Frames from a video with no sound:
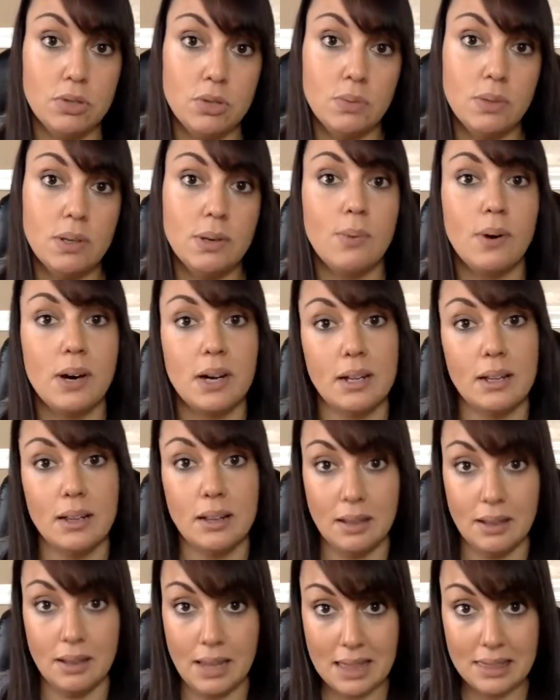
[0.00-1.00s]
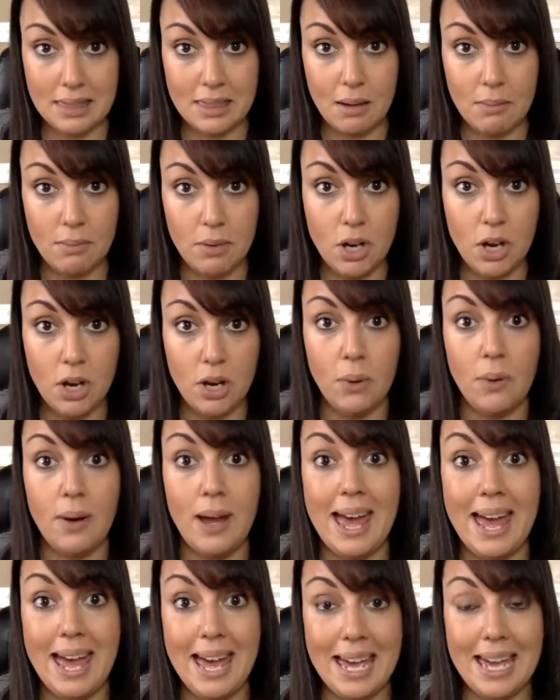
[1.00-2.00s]
Do we want to let them know,
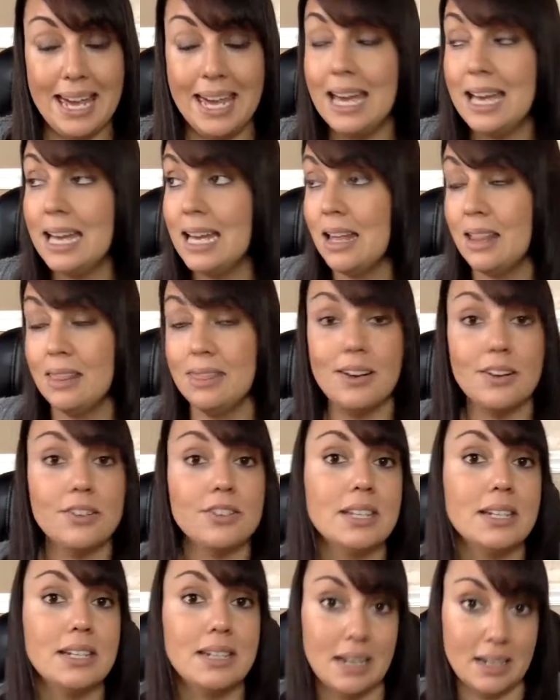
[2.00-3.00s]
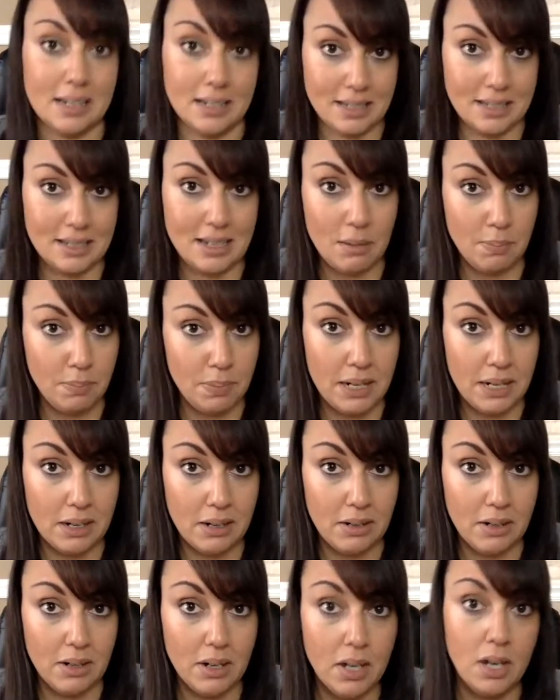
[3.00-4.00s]
hey, there's a next step
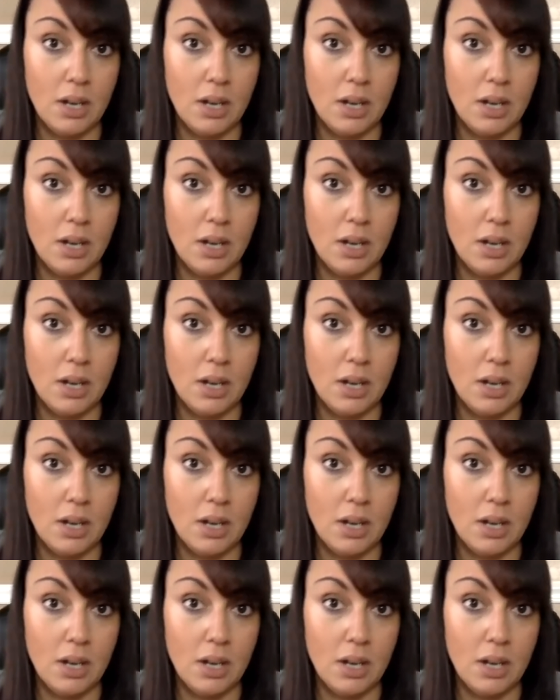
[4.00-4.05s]
here?